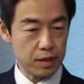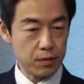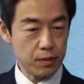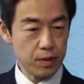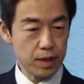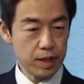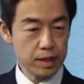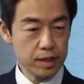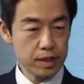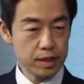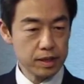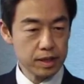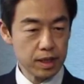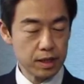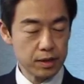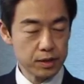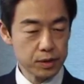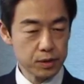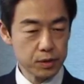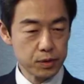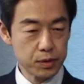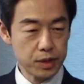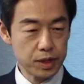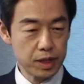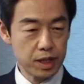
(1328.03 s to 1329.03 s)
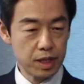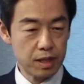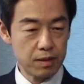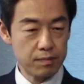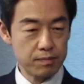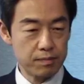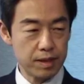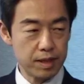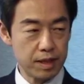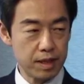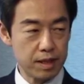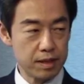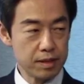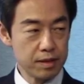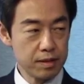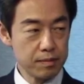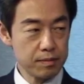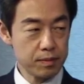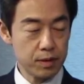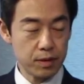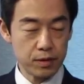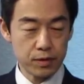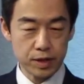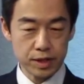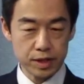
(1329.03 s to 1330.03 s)
When the South Korea have a
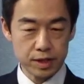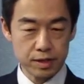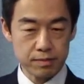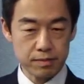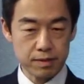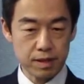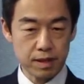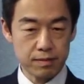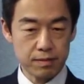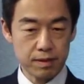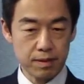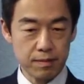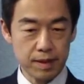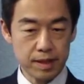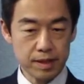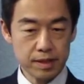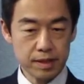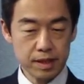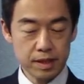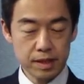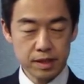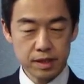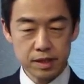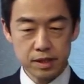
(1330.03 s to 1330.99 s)
progressive government,